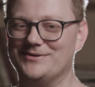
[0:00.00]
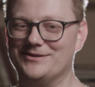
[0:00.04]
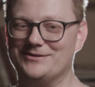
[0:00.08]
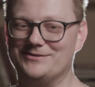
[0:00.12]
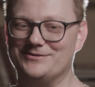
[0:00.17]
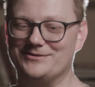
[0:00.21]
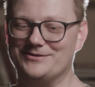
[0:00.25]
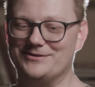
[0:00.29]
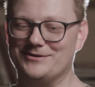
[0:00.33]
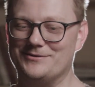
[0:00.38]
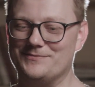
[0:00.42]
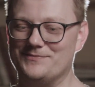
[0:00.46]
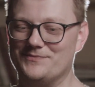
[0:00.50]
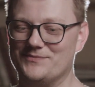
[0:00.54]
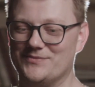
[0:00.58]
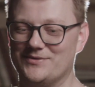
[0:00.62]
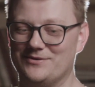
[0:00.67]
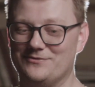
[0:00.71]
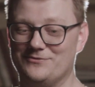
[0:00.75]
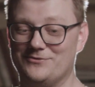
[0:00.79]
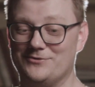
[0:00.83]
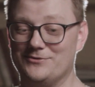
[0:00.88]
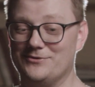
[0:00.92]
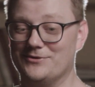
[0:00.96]
but
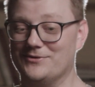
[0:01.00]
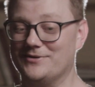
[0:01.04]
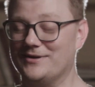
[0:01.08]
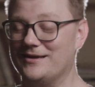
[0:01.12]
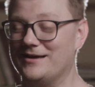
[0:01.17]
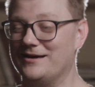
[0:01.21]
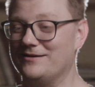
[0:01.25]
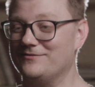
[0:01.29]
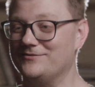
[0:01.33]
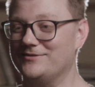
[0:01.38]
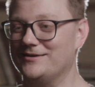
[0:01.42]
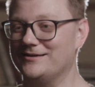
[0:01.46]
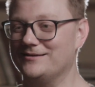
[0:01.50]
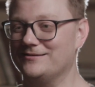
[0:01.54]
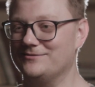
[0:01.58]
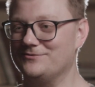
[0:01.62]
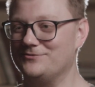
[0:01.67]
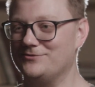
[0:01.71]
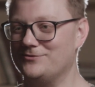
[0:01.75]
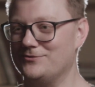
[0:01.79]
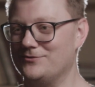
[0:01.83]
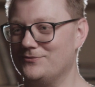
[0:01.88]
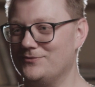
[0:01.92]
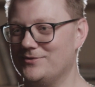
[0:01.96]
if you don't have
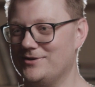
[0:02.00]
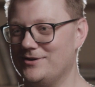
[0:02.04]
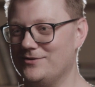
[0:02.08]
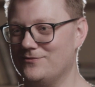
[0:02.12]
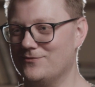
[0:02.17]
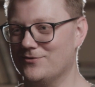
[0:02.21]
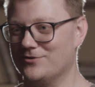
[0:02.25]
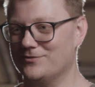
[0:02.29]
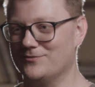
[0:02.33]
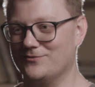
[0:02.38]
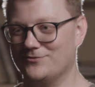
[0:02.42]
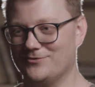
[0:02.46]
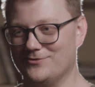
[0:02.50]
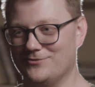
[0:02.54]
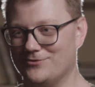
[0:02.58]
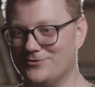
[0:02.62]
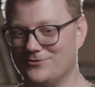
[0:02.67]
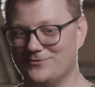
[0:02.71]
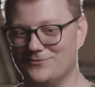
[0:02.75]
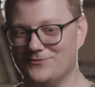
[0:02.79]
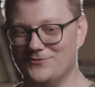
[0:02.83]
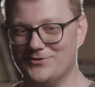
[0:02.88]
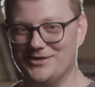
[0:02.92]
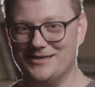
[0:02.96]
that, if you really want
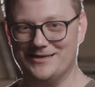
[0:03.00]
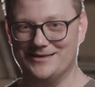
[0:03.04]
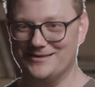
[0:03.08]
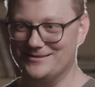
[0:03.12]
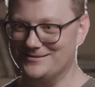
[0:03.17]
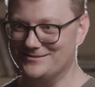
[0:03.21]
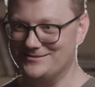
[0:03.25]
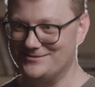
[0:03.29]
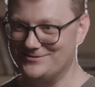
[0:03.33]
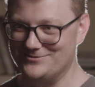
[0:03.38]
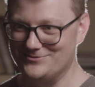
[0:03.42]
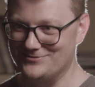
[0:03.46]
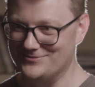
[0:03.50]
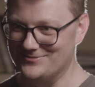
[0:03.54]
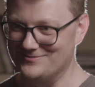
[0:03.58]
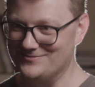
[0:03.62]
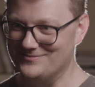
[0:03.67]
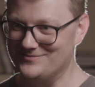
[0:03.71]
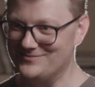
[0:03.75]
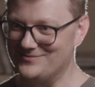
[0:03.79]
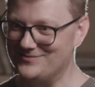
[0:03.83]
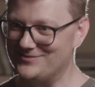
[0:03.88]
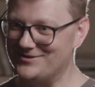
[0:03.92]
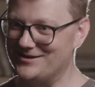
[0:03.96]
your weekends to
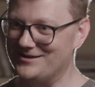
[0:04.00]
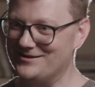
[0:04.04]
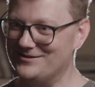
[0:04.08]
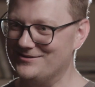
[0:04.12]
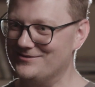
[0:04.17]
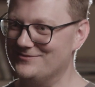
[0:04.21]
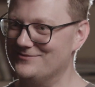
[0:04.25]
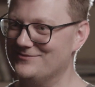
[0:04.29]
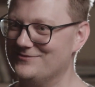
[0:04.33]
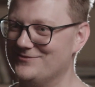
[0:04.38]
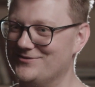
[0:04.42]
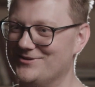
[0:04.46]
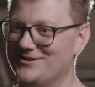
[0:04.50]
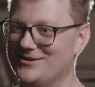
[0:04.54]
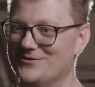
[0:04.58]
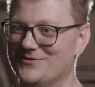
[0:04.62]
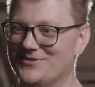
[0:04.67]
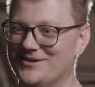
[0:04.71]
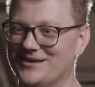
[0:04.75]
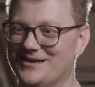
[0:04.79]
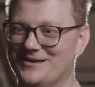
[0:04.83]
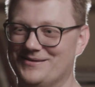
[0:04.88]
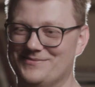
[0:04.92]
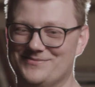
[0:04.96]
play
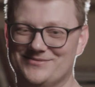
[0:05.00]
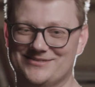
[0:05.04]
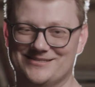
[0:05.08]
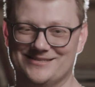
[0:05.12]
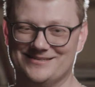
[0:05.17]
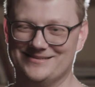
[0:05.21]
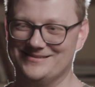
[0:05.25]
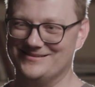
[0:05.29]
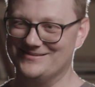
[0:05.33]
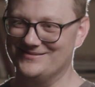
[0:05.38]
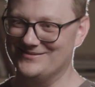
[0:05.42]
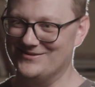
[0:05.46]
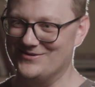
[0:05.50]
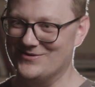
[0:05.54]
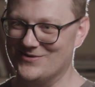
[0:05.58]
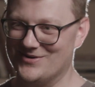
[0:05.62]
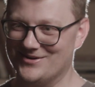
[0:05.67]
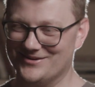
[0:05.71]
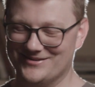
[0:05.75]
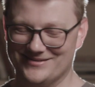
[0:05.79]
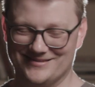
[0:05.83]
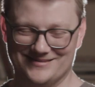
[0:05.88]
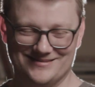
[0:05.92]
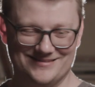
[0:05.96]
video games and
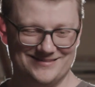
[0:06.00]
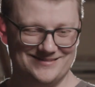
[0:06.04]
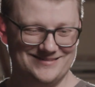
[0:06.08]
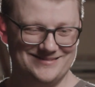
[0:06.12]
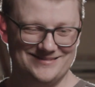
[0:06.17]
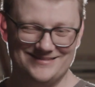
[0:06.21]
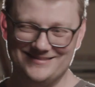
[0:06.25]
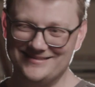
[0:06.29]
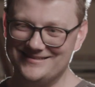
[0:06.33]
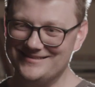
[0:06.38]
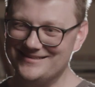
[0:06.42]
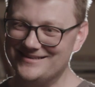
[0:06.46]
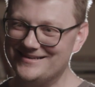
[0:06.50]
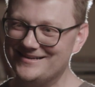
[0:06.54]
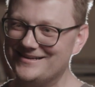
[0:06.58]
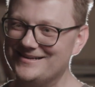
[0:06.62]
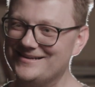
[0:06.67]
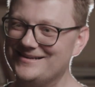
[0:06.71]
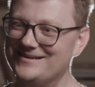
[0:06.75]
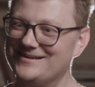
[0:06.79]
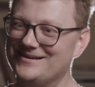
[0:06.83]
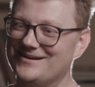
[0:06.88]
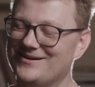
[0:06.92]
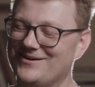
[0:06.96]
go
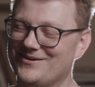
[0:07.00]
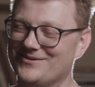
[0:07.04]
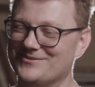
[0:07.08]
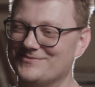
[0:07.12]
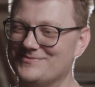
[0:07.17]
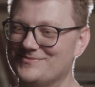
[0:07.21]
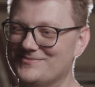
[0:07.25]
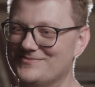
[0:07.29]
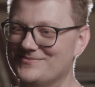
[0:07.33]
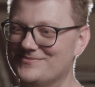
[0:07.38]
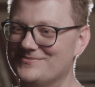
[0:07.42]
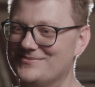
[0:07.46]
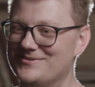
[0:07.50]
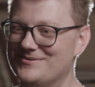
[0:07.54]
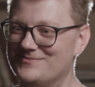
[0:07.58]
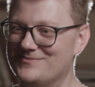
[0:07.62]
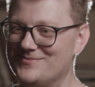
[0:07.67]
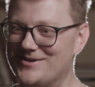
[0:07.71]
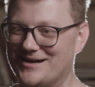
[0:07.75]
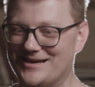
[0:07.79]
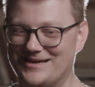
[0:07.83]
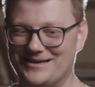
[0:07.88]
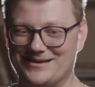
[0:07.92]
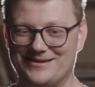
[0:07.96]
on
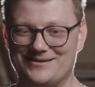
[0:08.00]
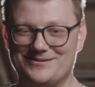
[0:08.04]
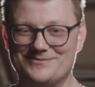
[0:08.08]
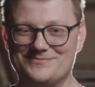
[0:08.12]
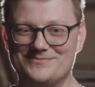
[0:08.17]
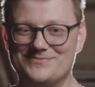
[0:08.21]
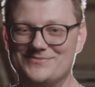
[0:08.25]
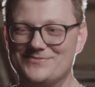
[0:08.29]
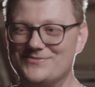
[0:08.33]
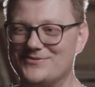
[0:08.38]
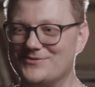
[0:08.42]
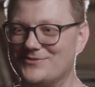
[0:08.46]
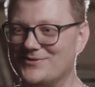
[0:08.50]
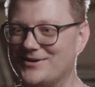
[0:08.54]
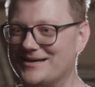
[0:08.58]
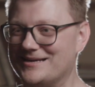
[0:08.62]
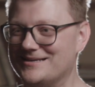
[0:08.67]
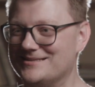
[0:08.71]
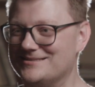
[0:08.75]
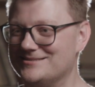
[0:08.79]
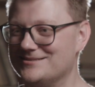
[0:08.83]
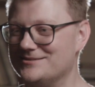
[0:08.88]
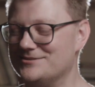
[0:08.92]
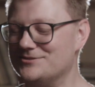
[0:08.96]
bike
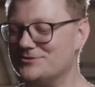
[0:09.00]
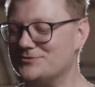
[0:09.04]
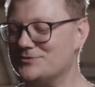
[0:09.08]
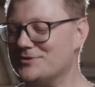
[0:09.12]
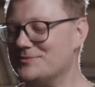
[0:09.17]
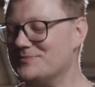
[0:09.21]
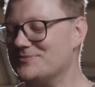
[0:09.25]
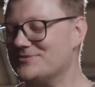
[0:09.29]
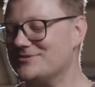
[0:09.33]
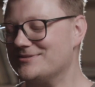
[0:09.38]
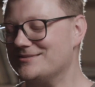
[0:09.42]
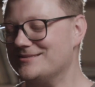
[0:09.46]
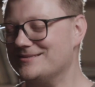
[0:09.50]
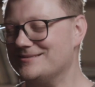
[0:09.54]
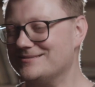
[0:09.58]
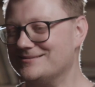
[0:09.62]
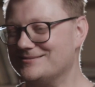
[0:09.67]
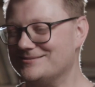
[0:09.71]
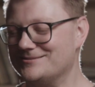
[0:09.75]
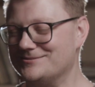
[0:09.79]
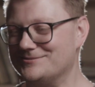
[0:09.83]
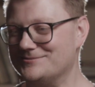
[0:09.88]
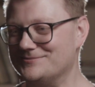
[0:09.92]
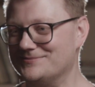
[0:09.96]
rides and trips, then
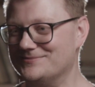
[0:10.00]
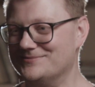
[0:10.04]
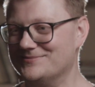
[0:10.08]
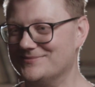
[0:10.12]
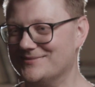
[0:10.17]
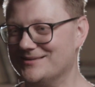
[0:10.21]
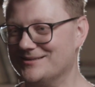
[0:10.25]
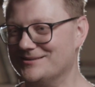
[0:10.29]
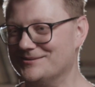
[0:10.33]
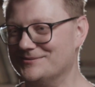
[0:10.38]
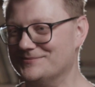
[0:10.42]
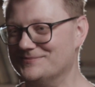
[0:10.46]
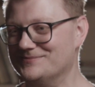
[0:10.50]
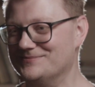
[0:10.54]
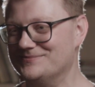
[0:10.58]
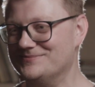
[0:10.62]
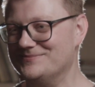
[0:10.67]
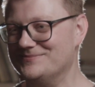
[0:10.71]
yeah.